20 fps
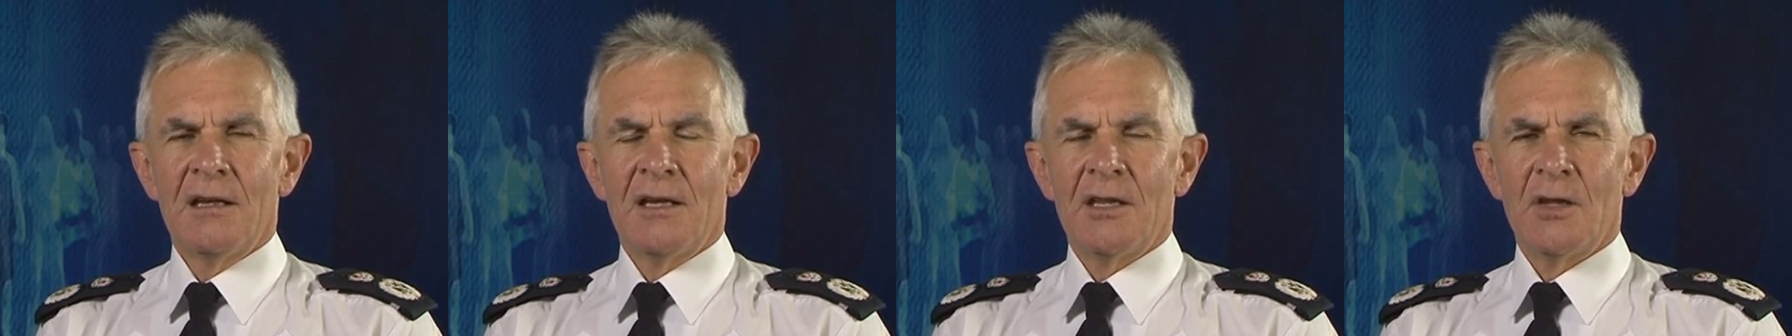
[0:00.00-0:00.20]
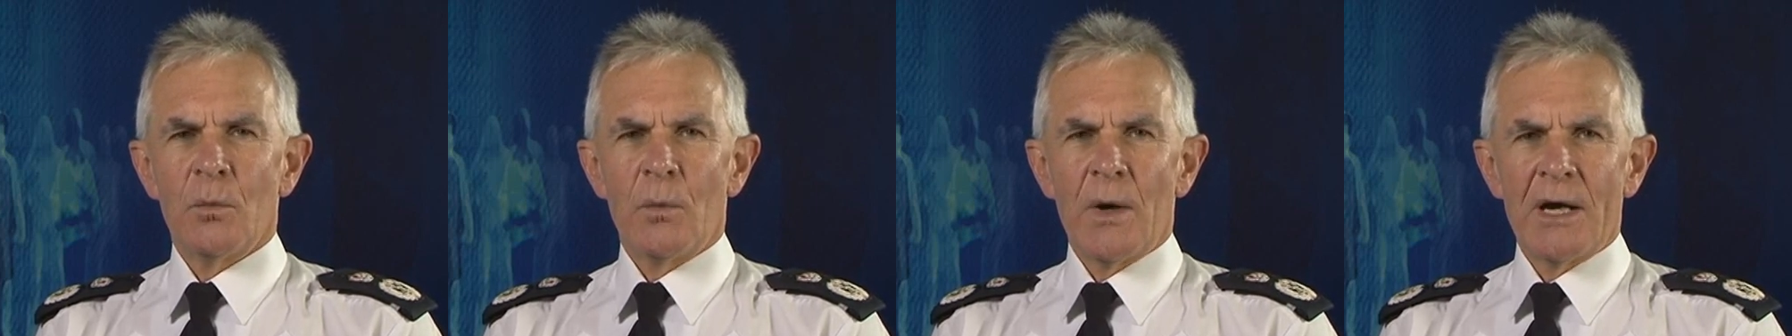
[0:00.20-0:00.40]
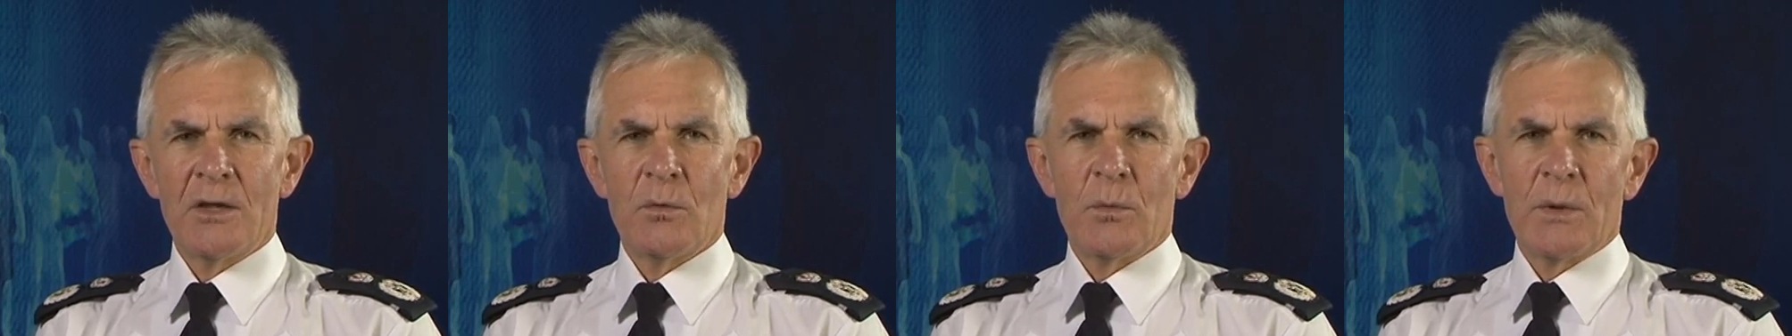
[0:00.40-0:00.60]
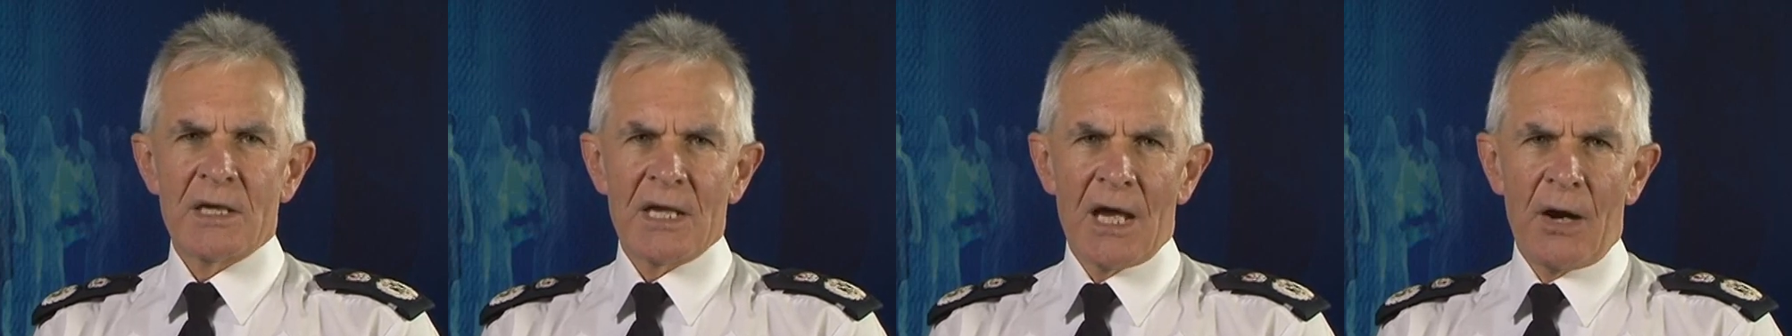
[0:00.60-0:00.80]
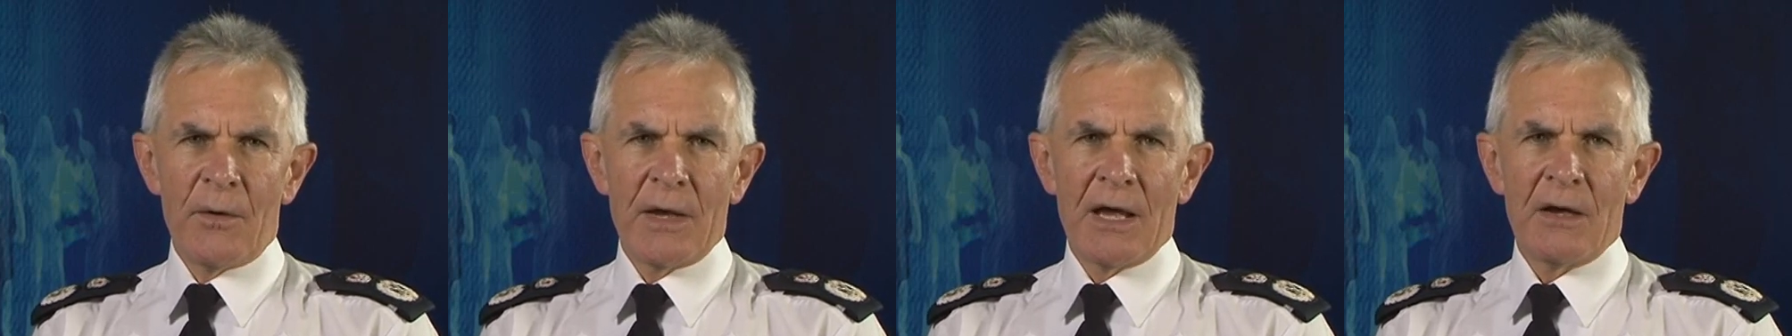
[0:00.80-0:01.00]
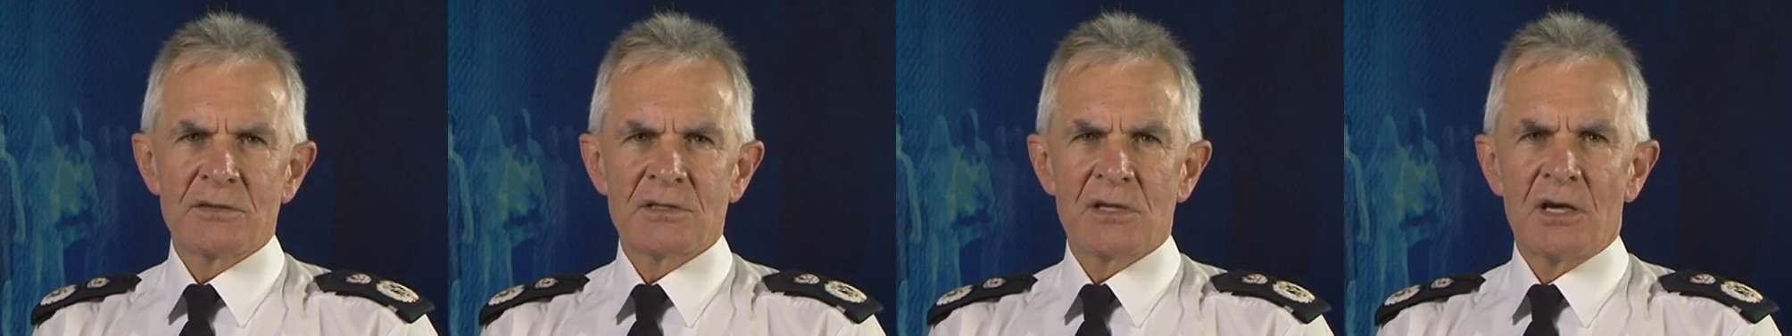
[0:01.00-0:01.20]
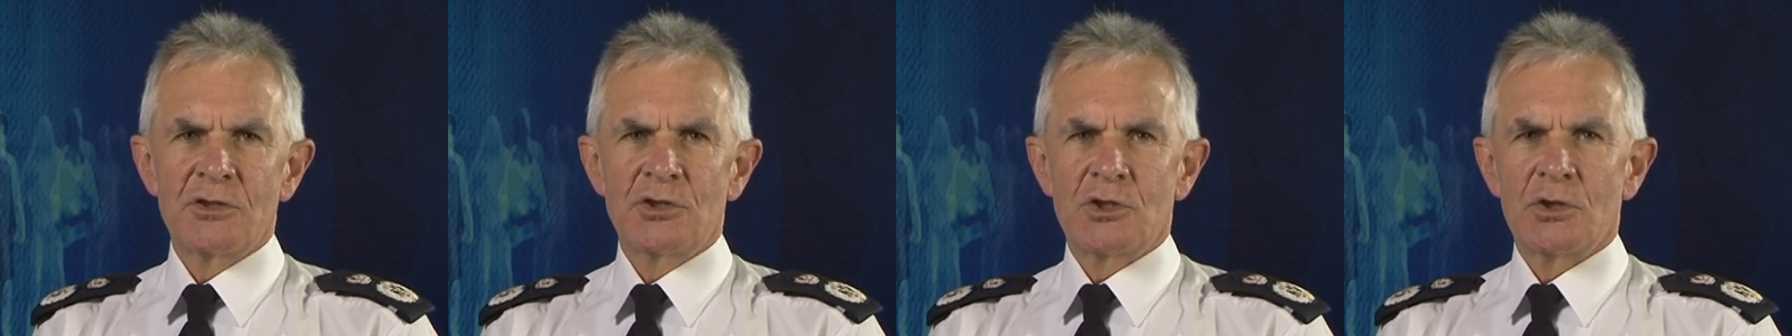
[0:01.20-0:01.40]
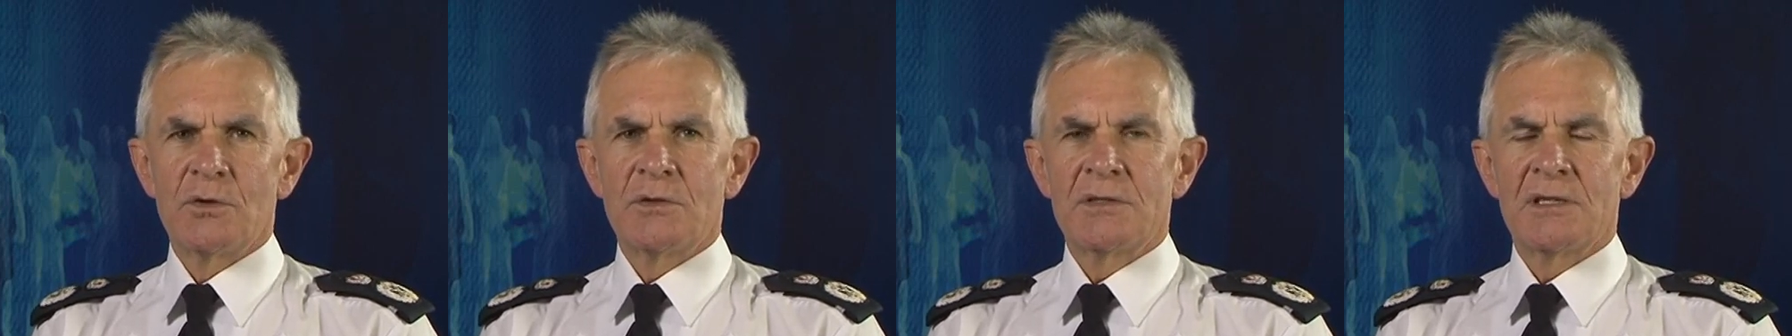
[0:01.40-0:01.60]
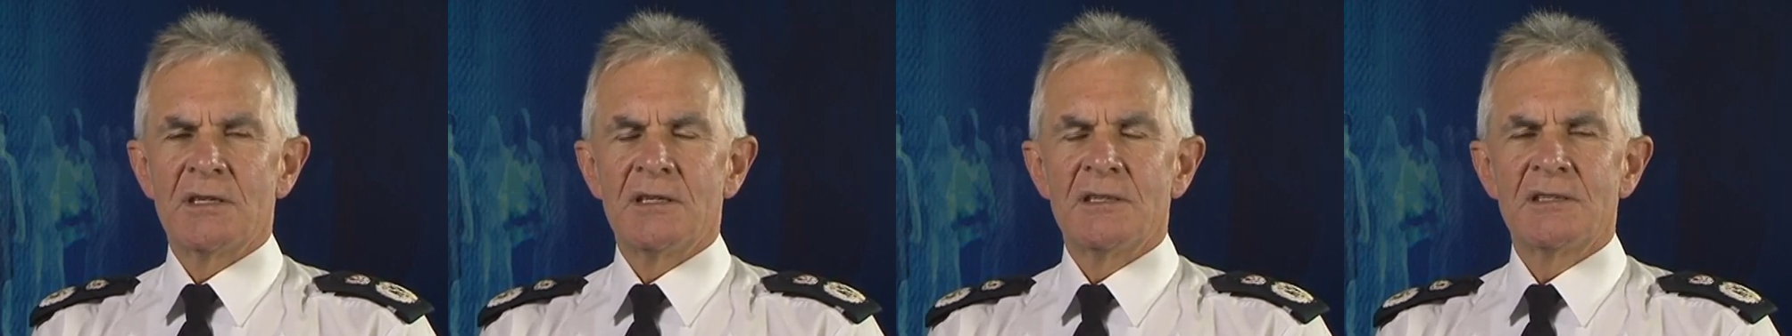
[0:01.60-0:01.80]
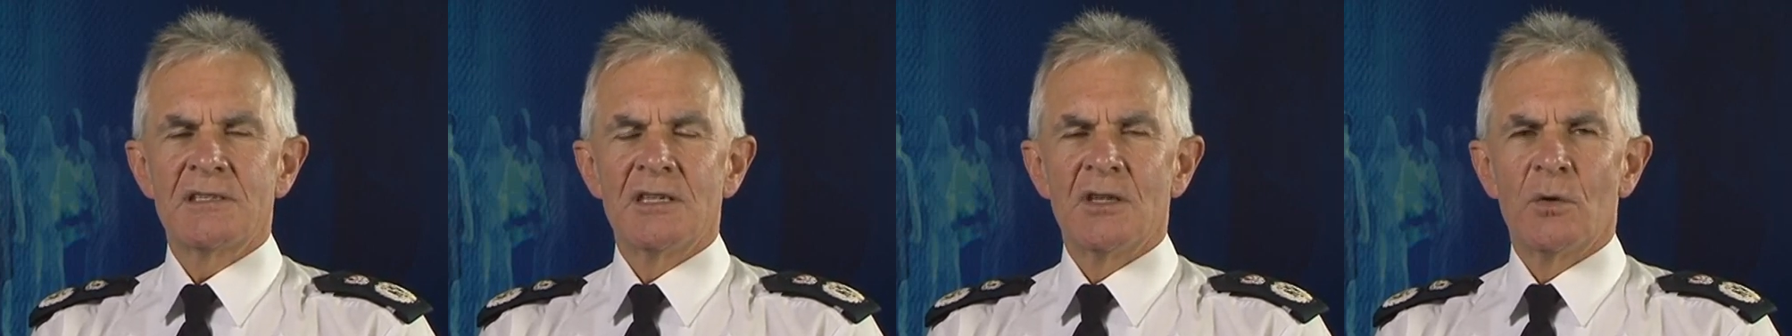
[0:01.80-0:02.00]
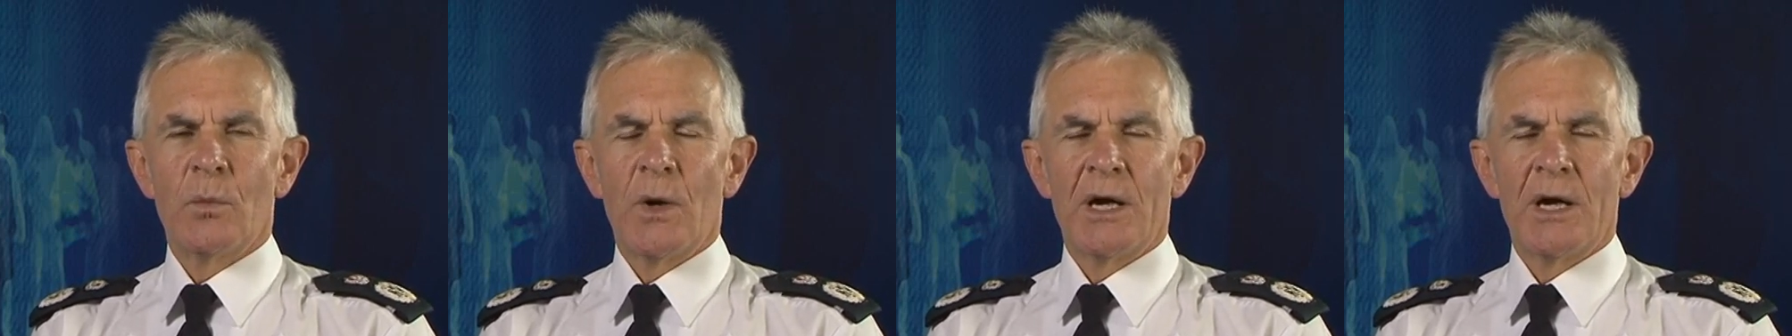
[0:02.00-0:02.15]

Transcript: in the way that we carry out our duties and the